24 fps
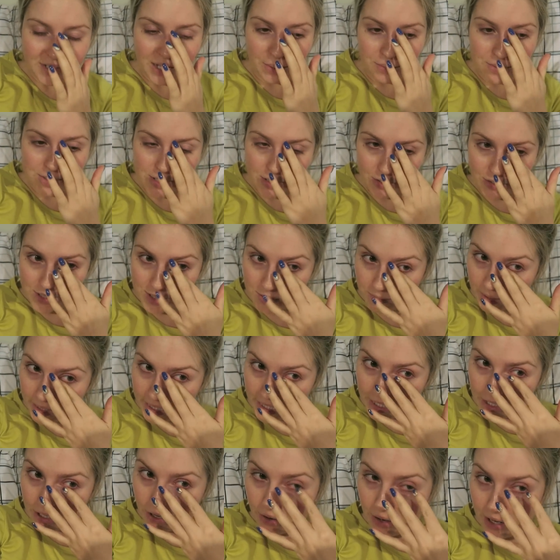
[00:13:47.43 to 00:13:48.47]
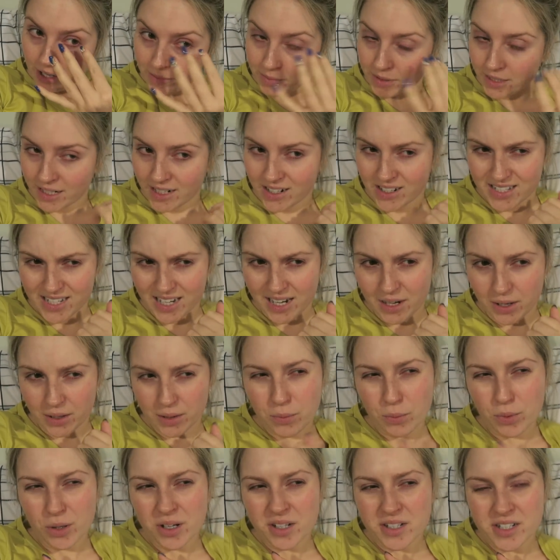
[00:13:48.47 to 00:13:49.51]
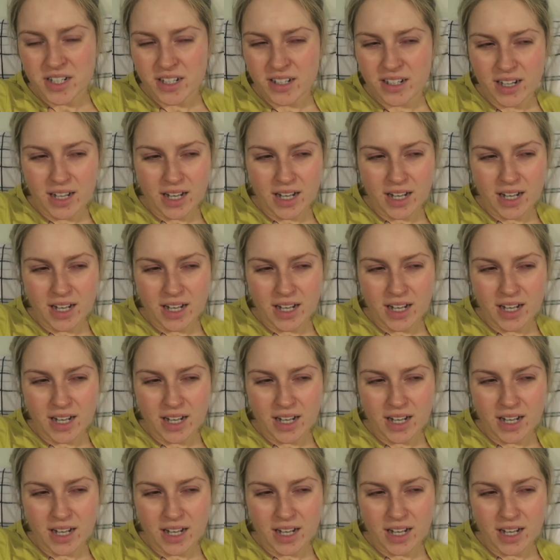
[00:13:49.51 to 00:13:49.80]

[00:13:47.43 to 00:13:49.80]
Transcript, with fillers: I was contemplating going, but then I was like, what?